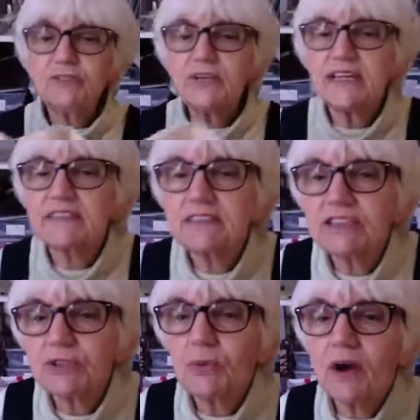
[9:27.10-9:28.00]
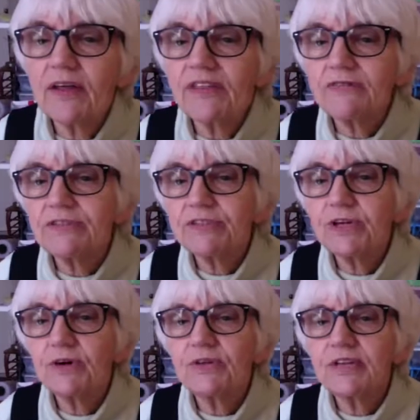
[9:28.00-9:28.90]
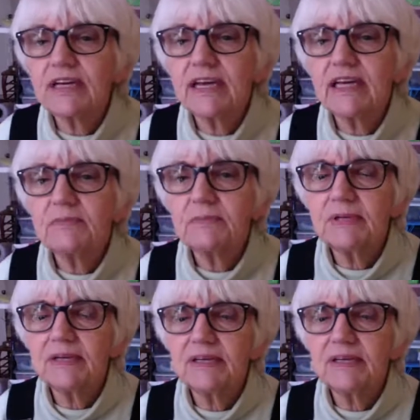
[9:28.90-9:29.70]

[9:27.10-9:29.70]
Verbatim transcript: you get this swath of snow that came?